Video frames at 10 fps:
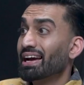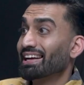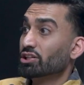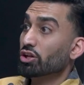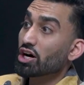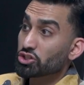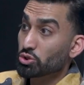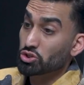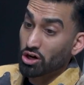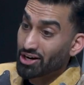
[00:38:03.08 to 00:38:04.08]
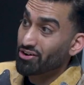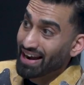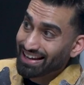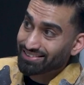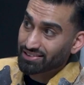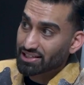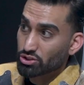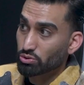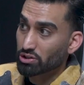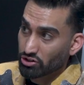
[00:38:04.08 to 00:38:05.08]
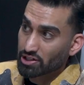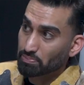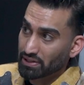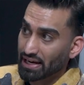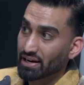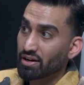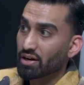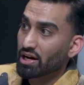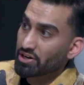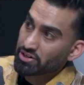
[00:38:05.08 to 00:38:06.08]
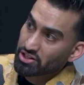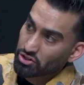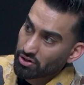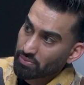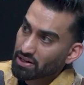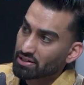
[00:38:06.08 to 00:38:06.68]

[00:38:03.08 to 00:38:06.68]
and lawsuits on your athletes who are currently playing underneath your umbrella.